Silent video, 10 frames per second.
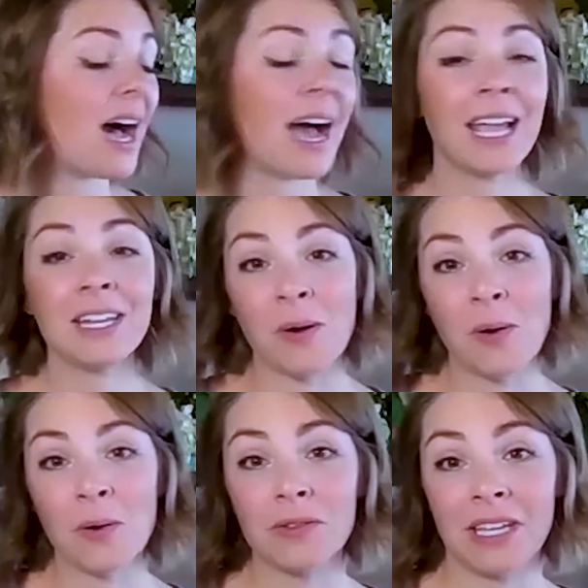I
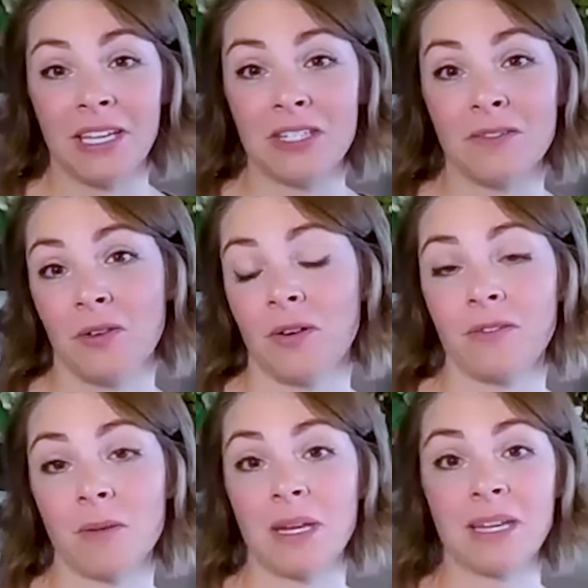know that each of you
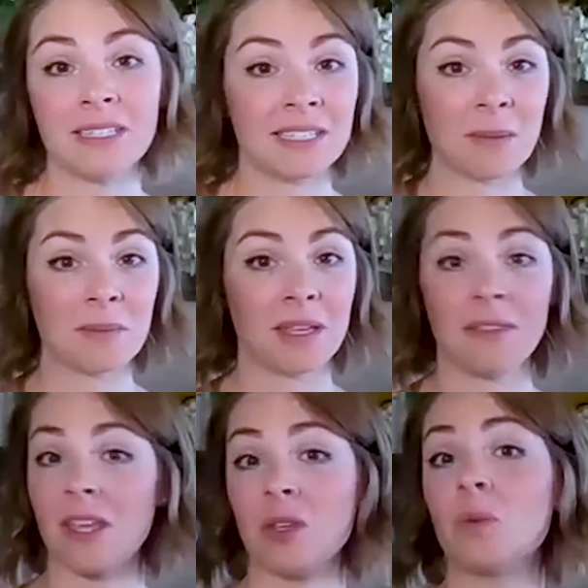have committed to something
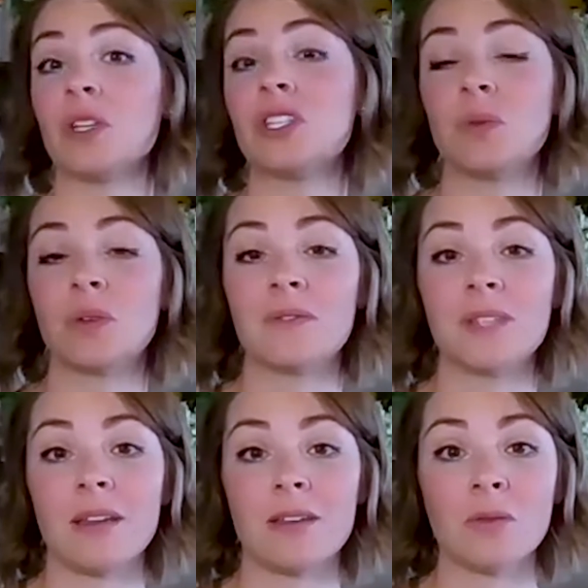that you wish you would have
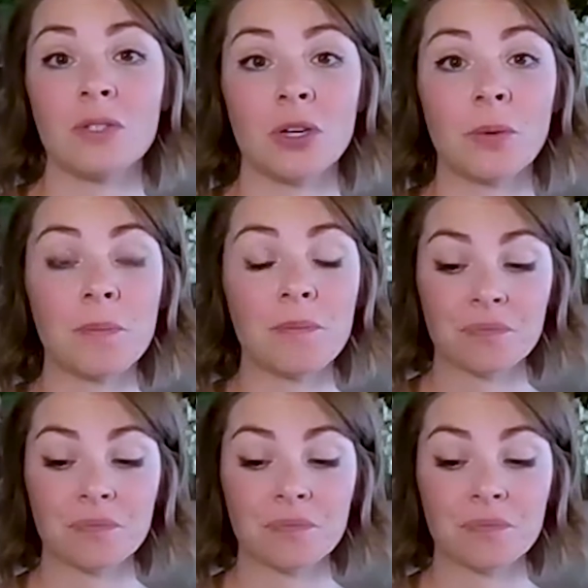said no to.